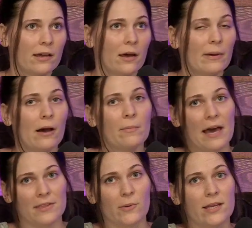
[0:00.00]
about
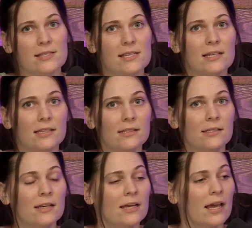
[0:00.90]
Matthew 18
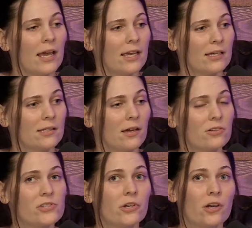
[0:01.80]
and
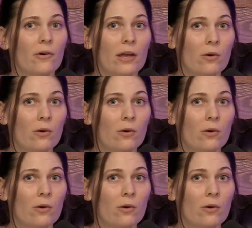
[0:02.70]
also going